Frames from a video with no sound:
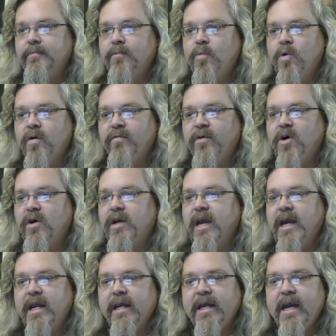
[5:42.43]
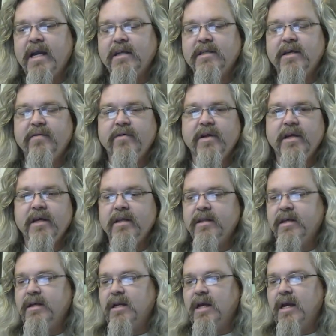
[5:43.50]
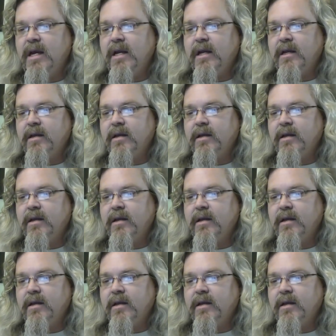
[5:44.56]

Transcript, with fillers: more volcanic activity in the Atlantic.